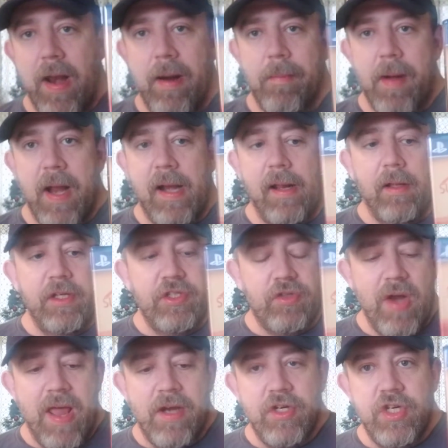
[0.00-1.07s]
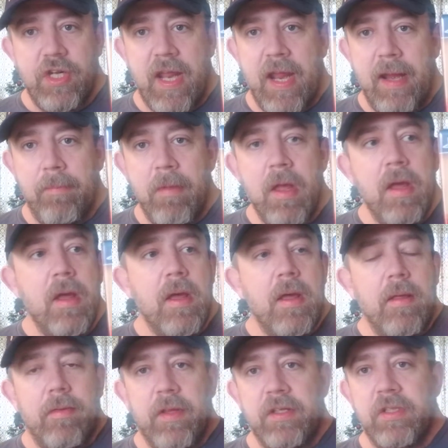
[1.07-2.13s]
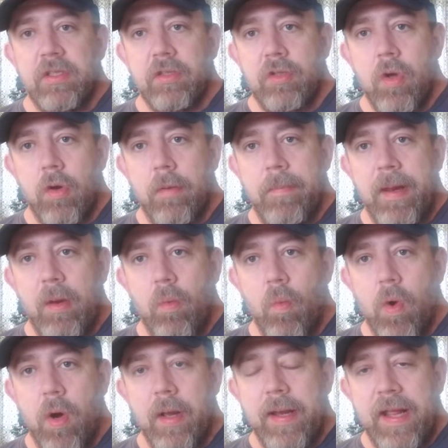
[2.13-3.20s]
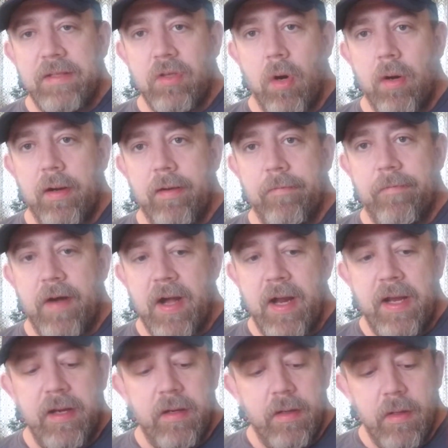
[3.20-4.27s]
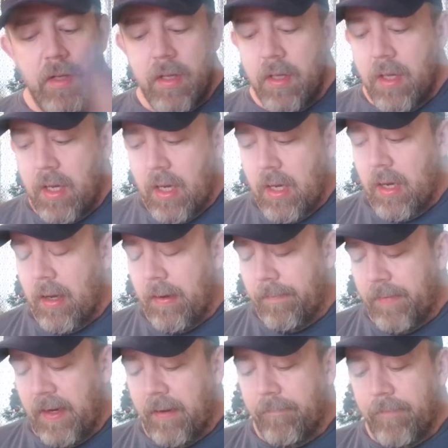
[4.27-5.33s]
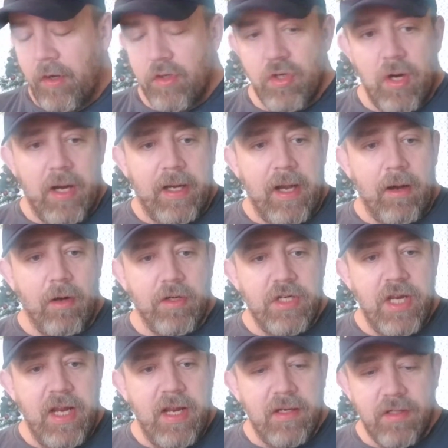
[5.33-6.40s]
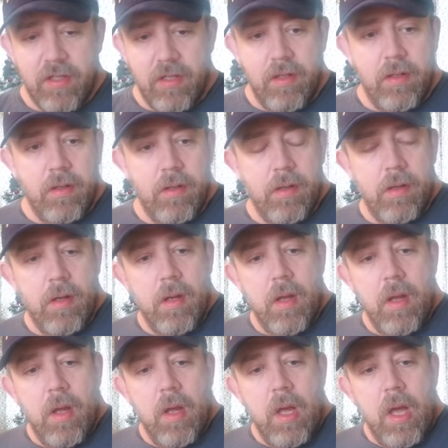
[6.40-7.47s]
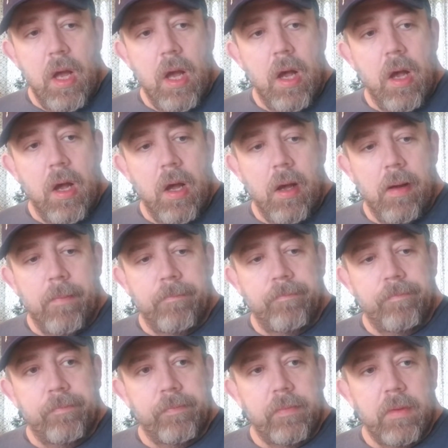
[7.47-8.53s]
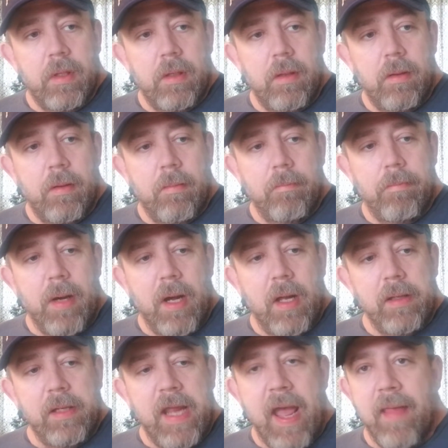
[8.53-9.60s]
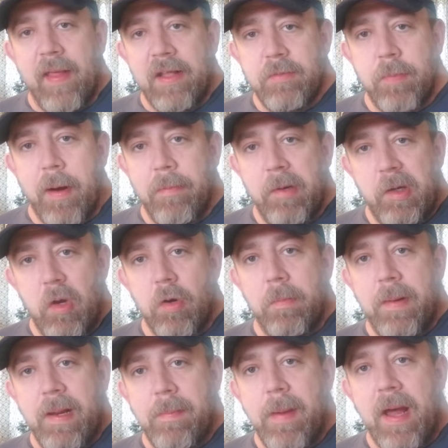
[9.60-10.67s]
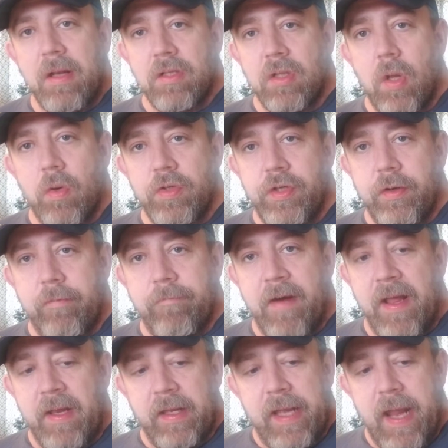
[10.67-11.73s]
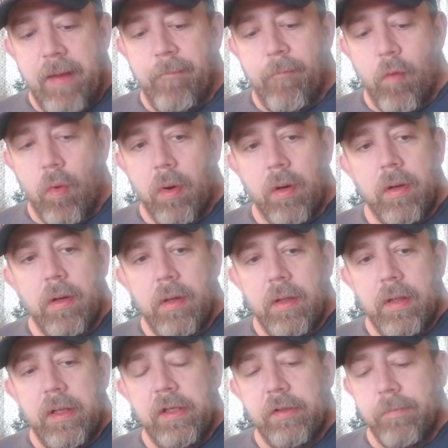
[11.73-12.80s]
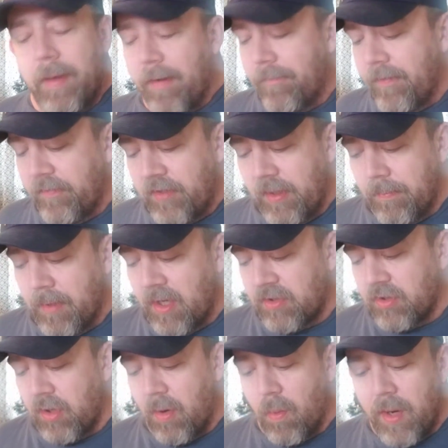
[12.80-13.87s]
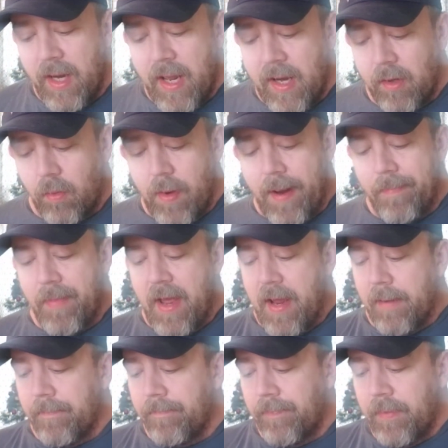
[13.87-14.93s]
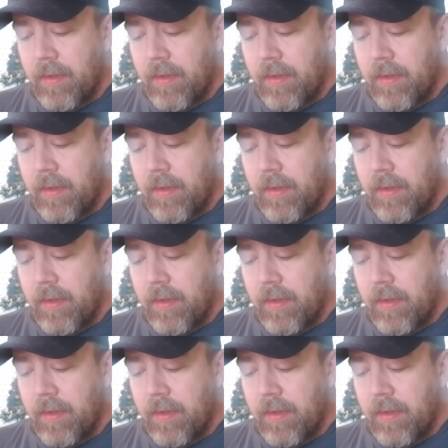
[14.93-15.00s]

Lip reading: up my alley, strategy game. This is going to be one that's hard to find in the future, I guarantee it. But yeah, that's probably going to be about as low as you can find the game for. It was about 15 bucks. So I went ahead and grabbed that.